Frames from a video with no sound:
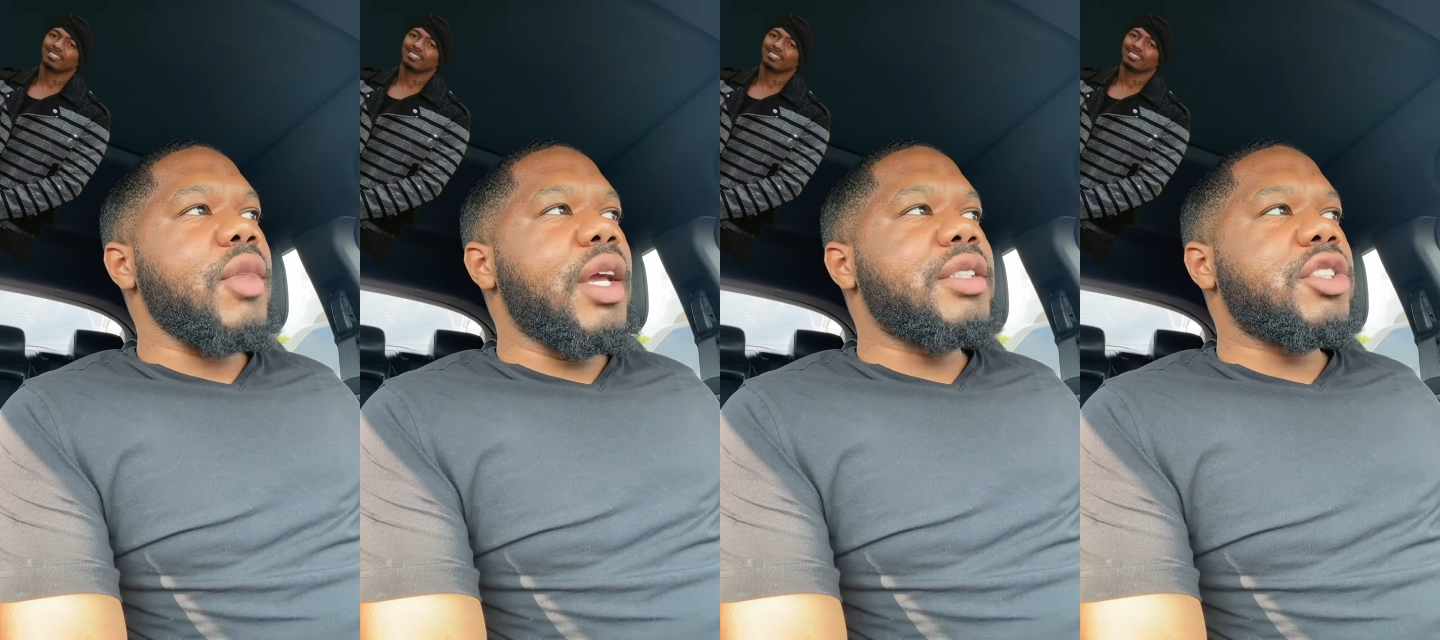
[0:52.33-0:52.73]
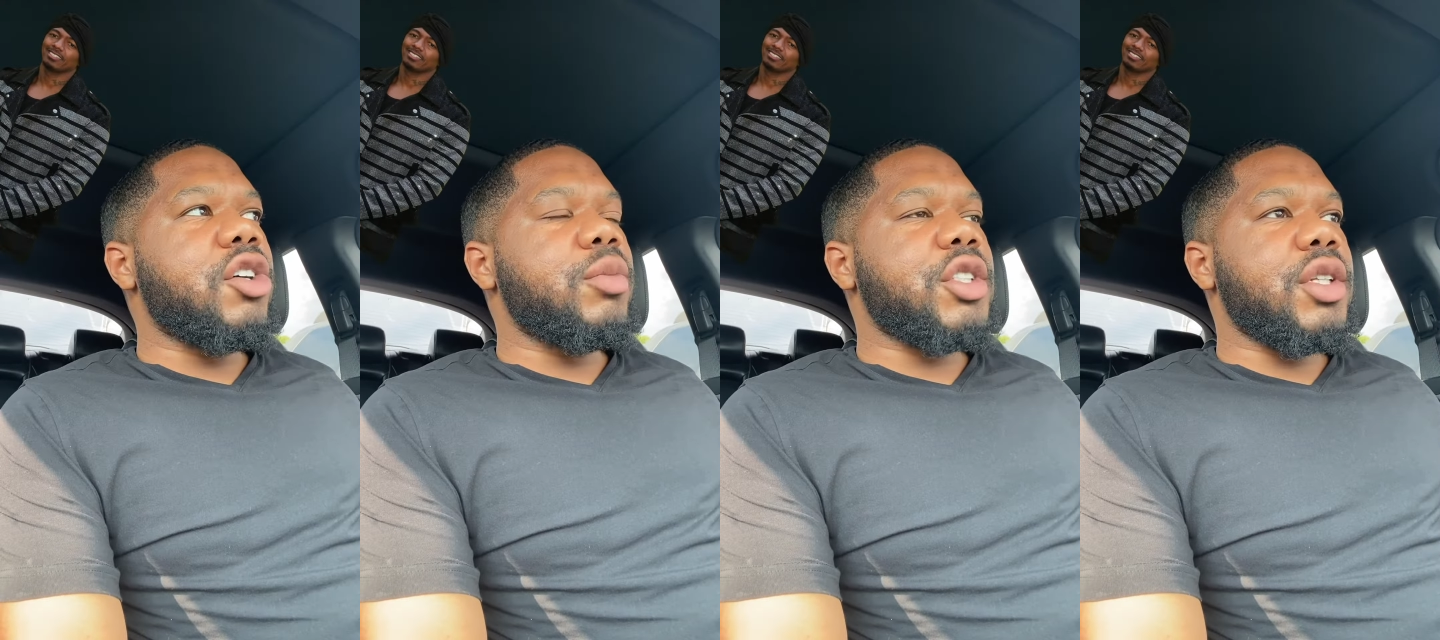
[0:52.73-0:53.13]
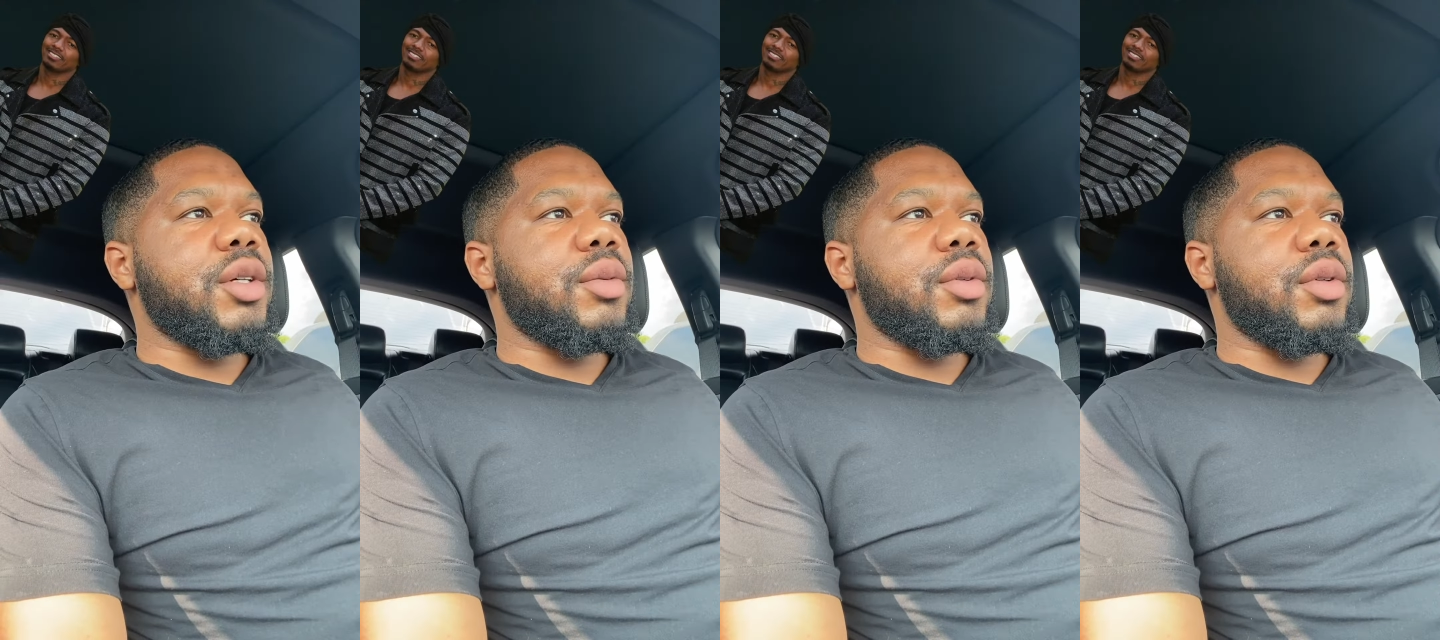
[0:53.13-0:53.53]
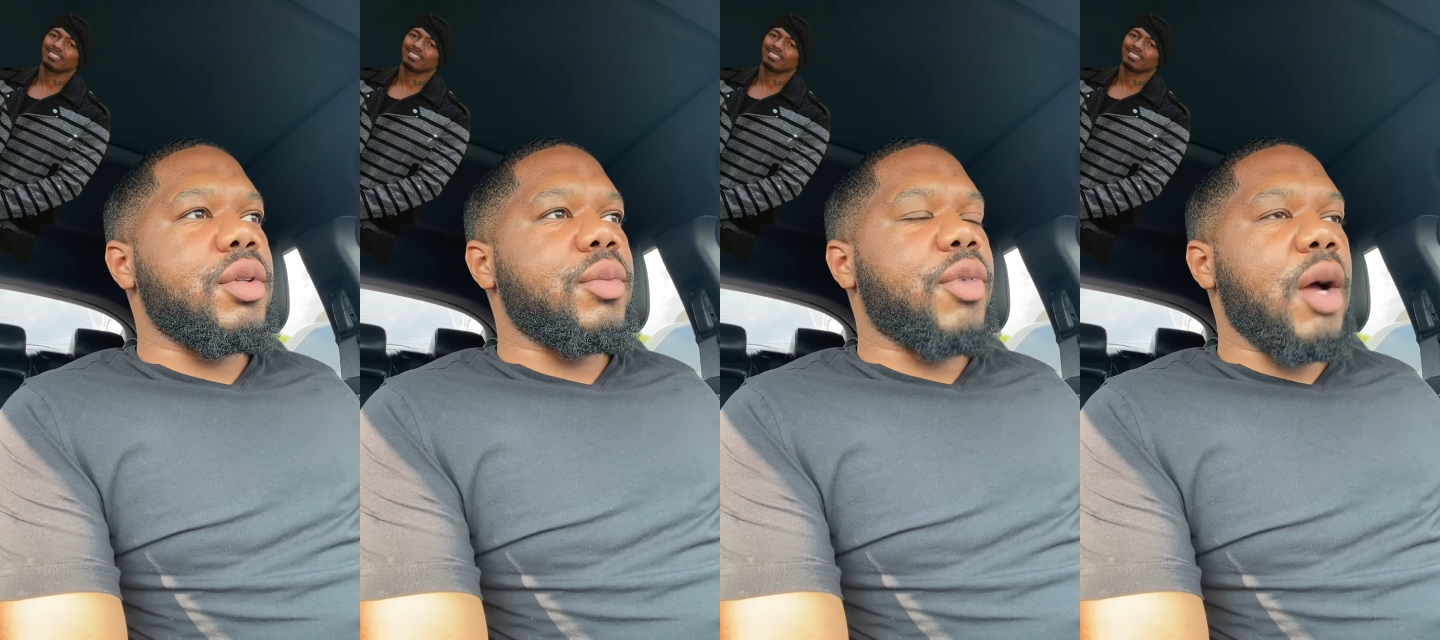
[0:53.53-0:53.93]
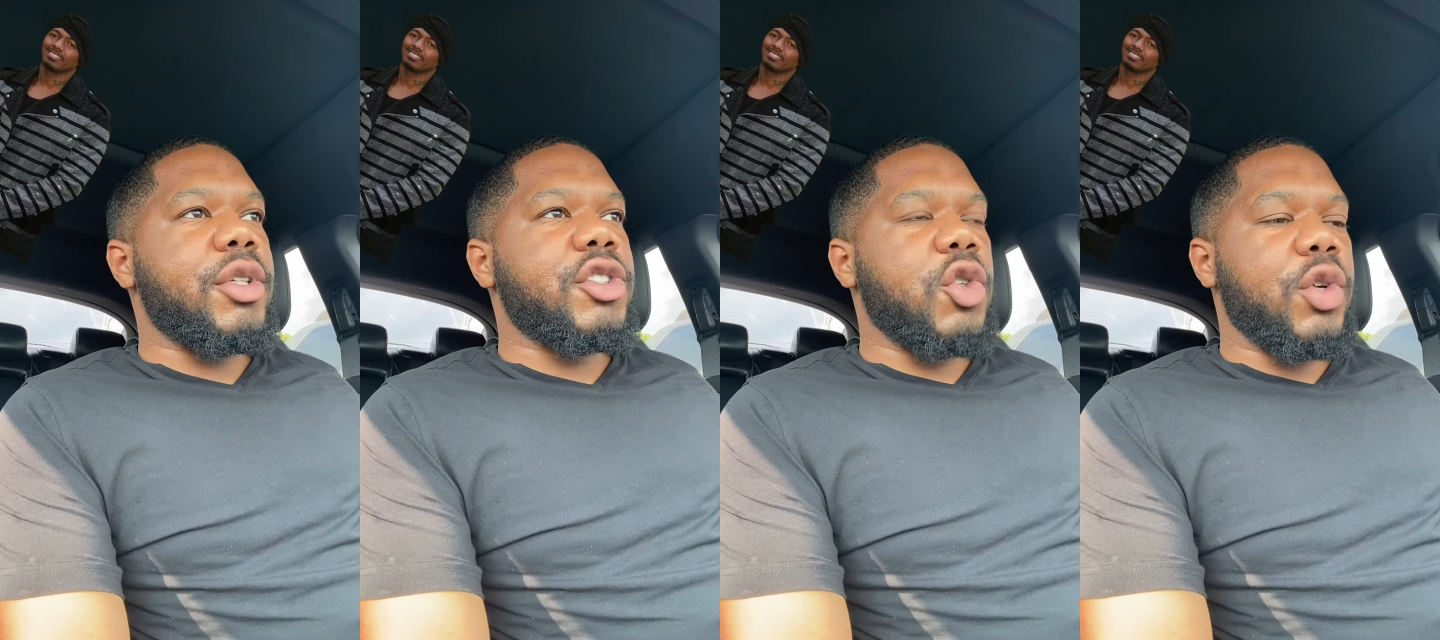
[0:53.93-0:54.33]
in terms of the
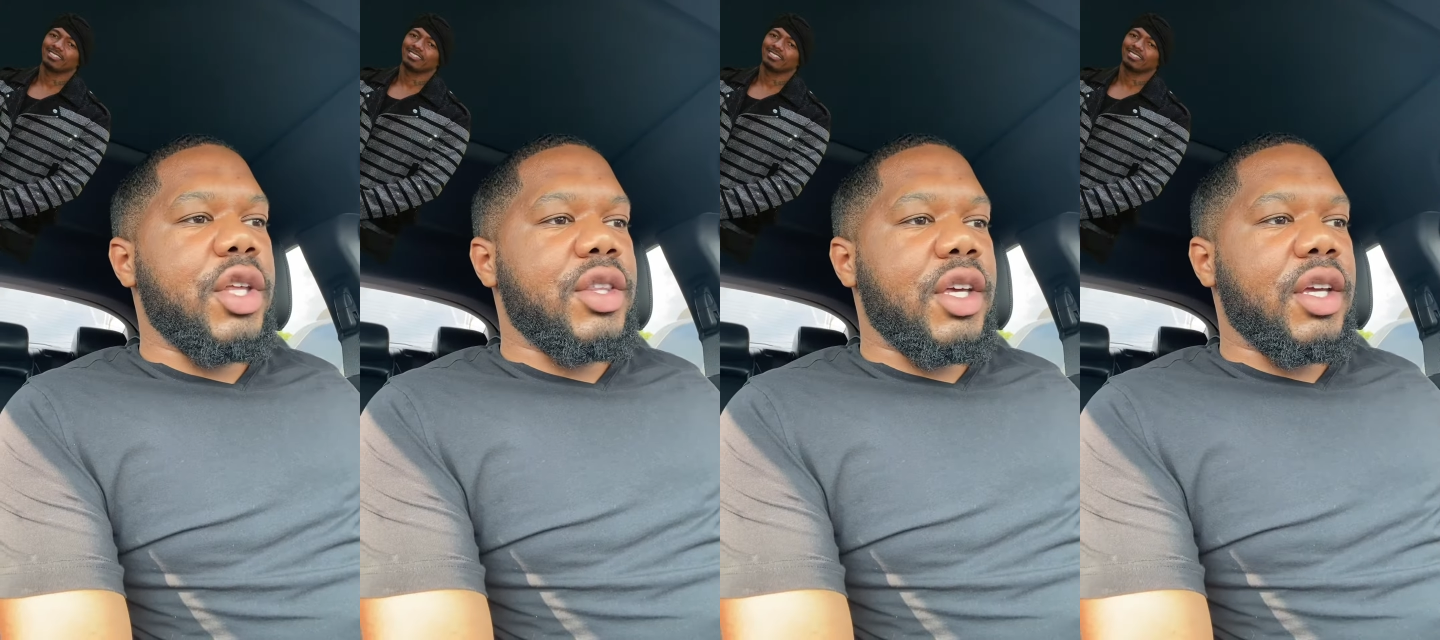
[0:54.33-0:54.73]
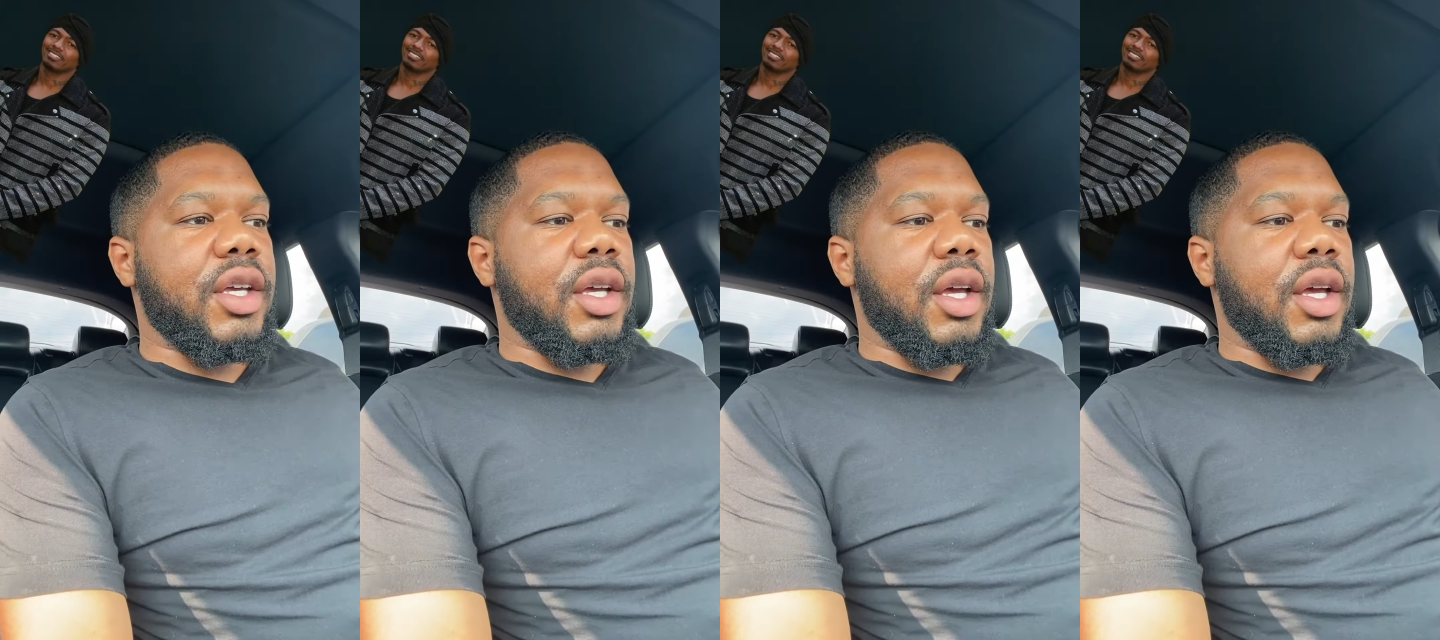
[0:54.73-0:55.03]
promiscuity thing,